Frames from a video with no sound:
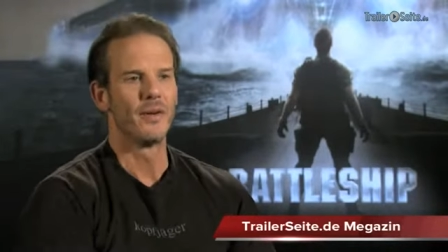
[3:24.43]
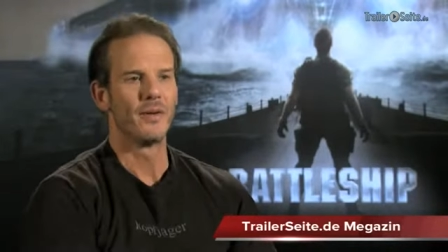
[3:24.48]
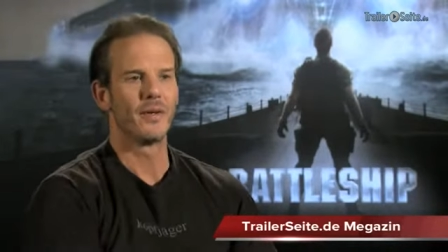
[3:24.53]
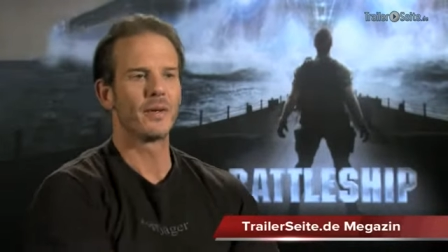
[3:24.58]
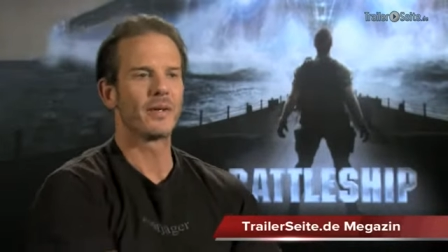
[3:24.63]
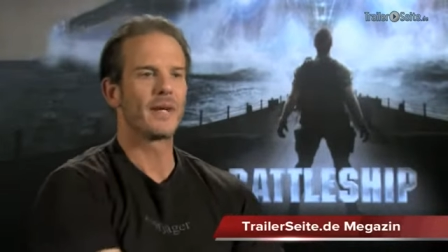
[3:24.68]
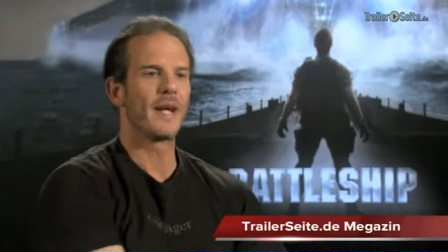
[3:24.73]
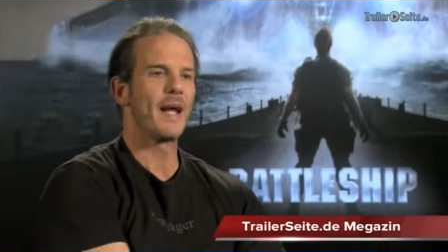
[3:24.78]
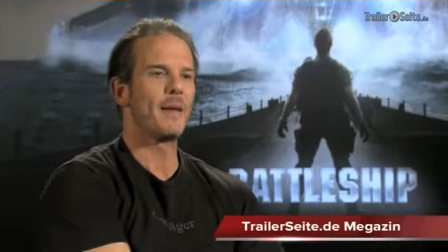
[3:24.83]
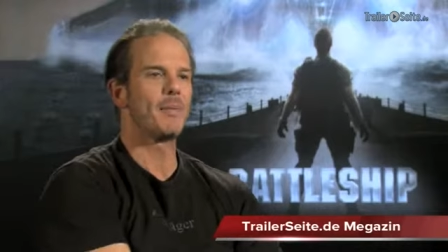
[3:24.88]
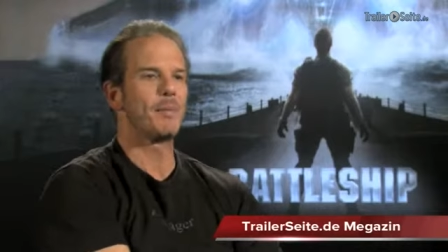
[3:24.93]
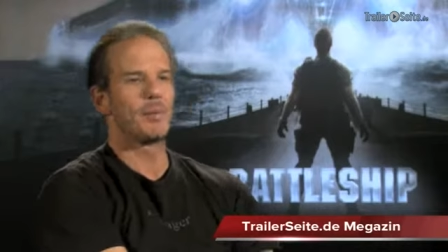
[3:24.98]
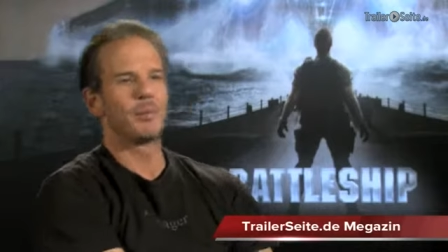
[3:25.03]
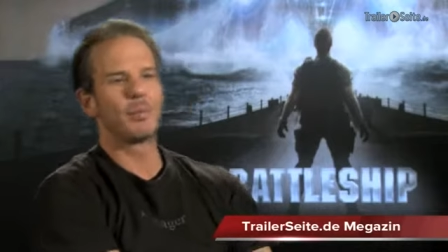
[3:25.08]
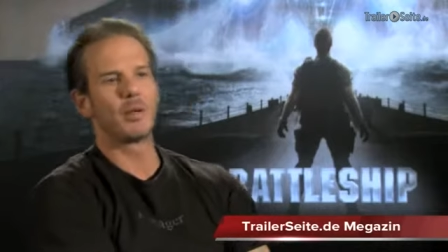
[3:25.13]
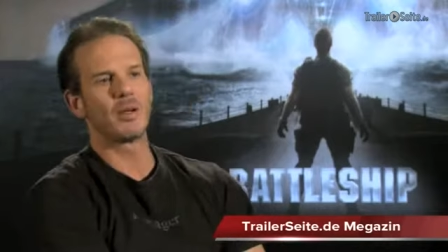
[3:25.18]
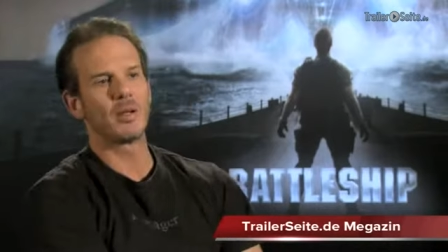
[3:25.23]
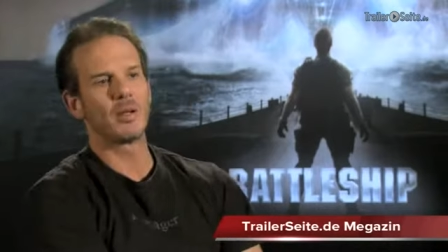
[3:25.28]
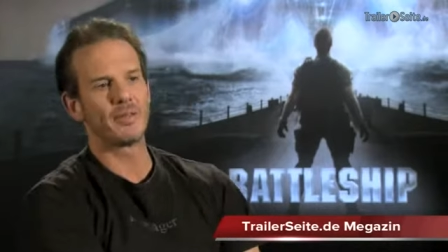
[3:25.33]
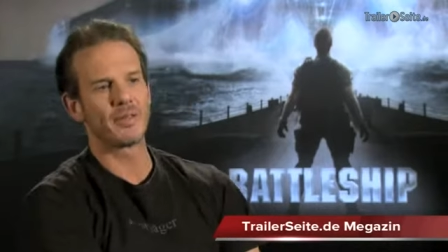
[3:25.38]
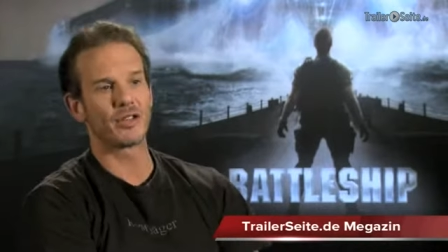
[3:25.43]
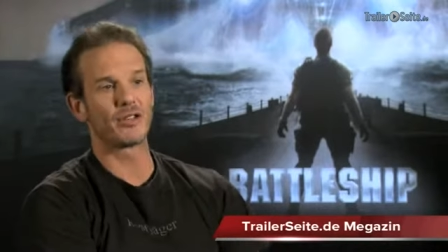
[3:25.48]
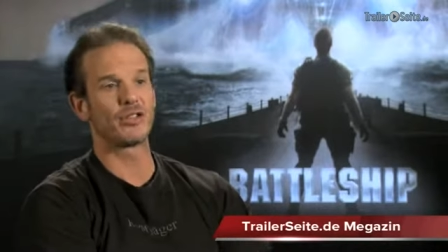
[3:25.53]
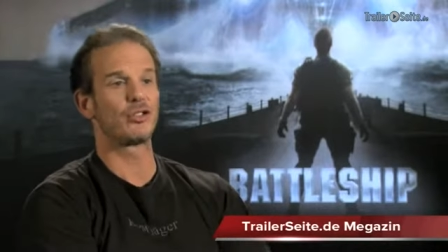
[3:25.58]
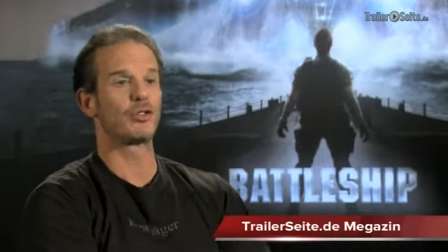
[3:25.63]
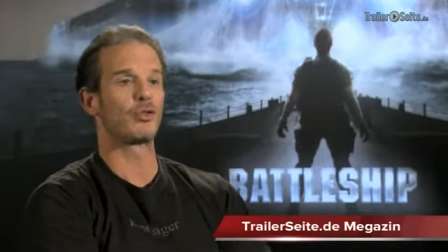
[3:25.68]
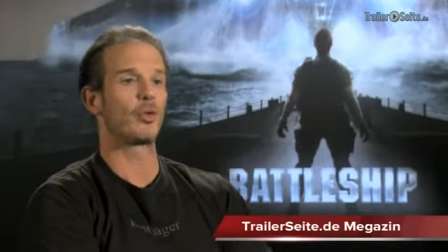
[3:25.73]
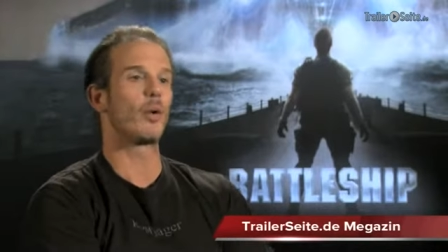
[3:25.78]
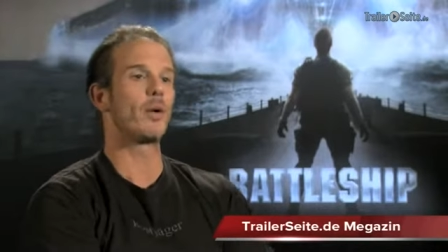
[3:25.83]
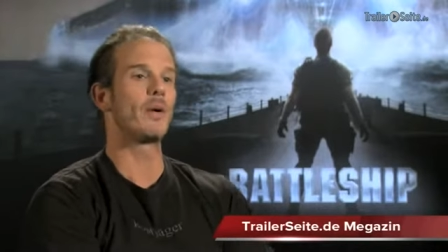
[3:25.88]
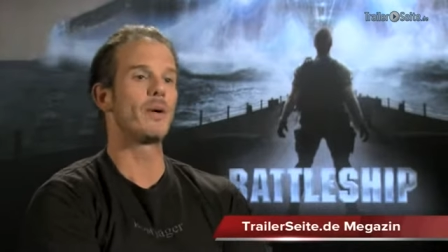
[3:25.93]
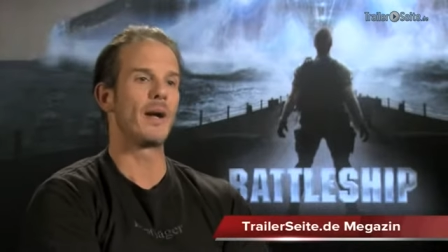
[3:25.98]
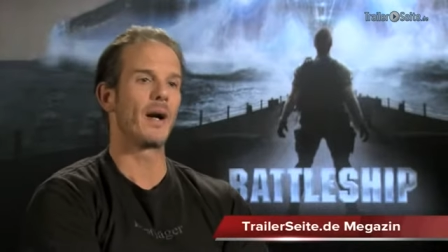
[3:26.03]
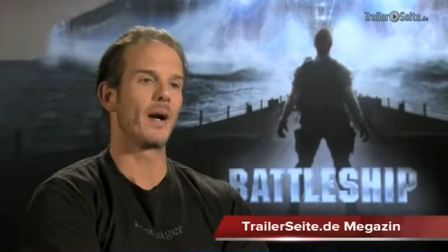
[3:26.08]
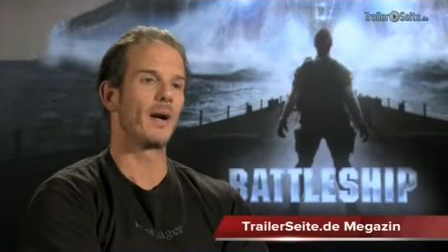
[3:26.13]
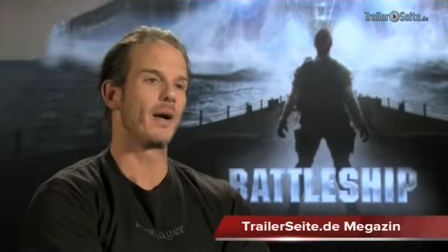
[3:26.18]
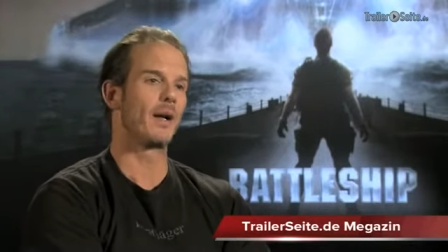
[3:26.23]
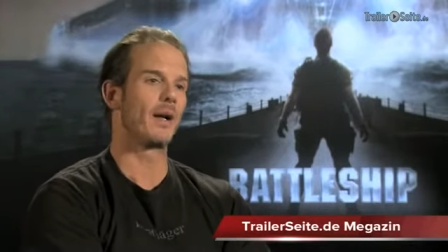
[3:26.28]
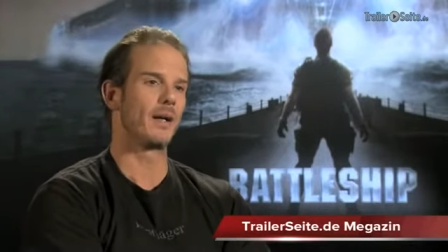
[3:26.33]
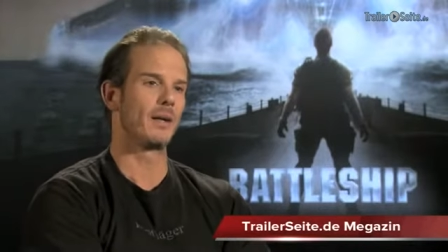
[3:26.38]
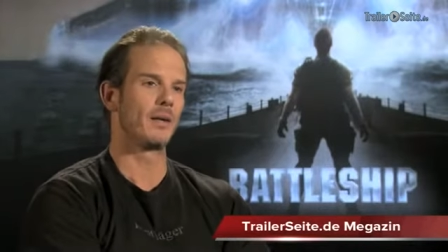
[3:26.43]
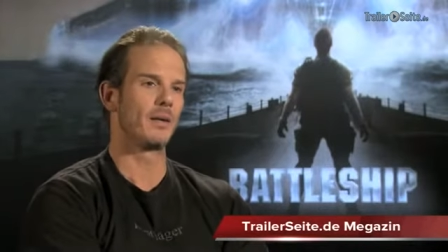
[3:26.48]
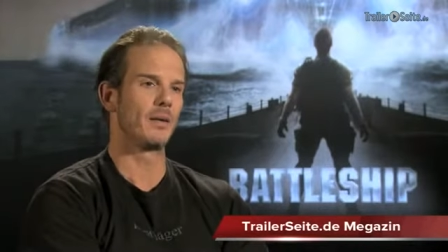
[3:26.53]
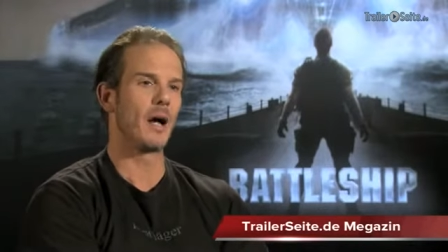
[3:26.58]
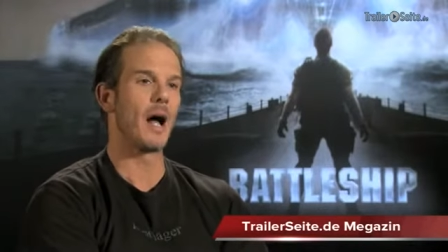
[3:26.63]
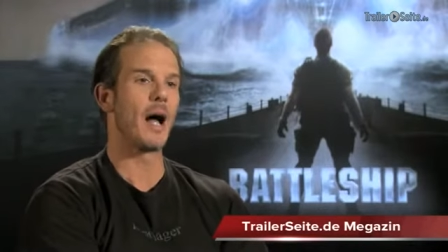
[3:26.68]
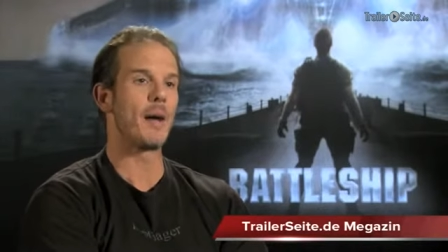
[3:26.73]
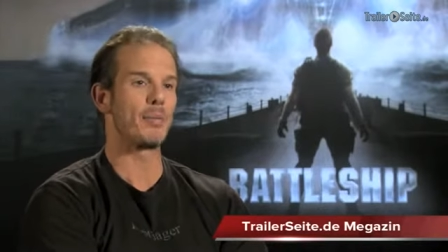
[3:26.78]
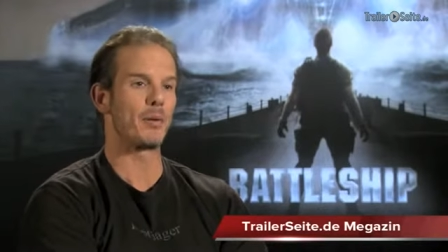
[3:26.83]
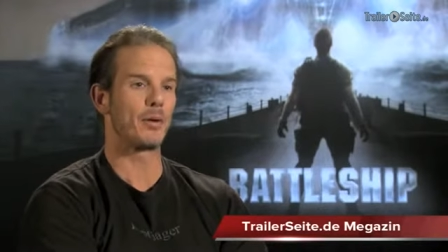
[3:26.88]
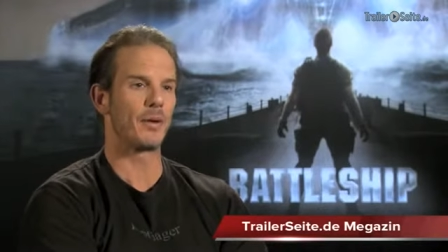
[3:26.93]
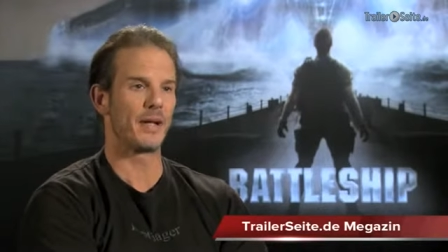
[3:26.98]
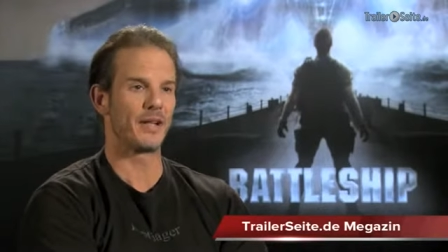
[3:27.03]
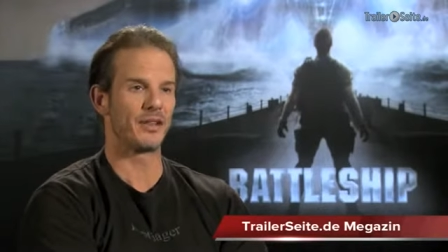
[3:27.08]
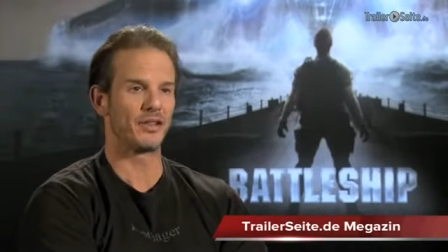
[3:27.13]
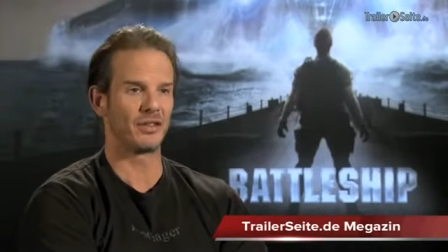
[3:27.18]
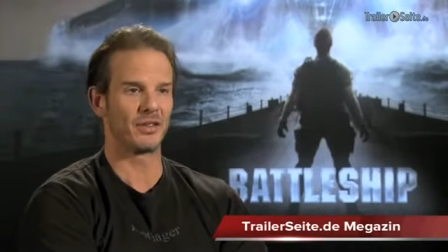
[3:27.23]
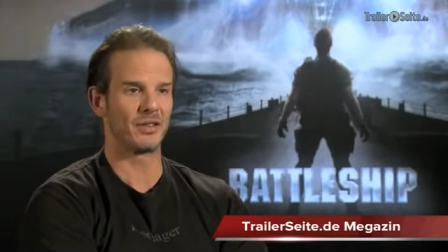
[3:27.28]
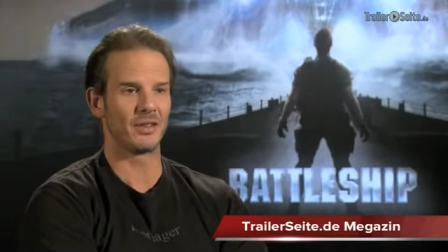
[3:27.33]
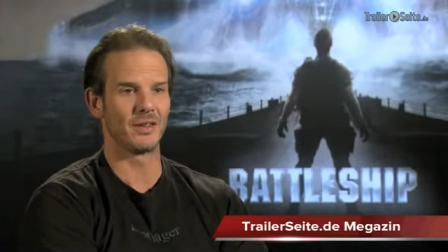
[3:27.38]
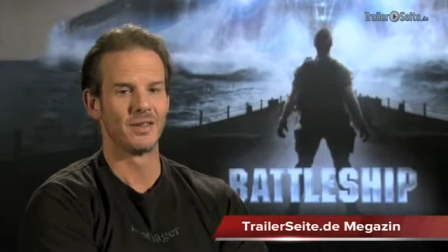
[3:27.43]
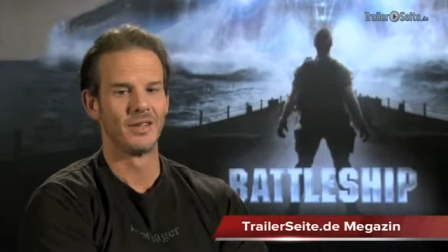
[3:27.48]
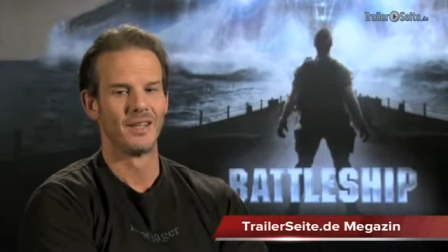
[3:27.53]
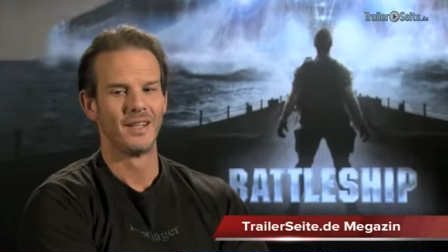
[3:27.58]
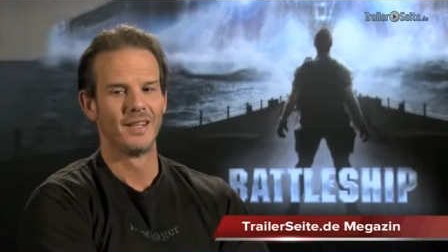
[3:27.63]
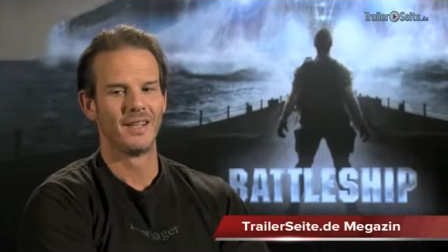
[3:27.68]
They're capable of extraordinary operation.